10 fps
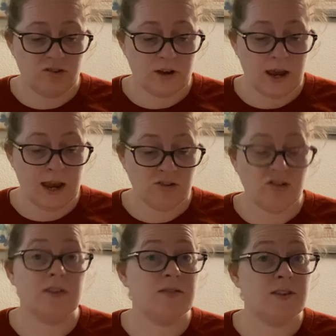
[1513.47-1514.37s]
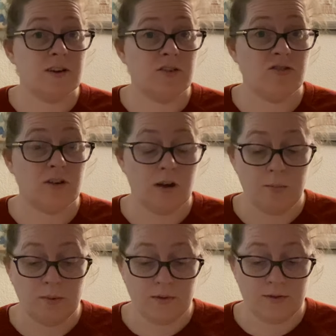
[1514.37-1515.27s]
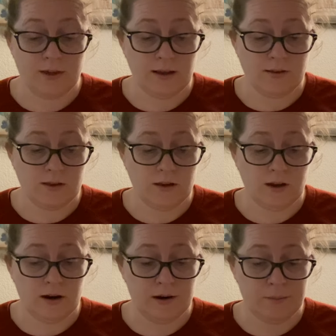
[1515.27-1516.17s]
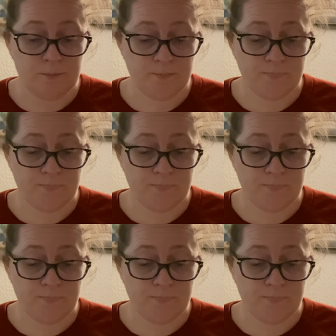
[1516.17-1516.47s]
actually have stitched a couple of things in here.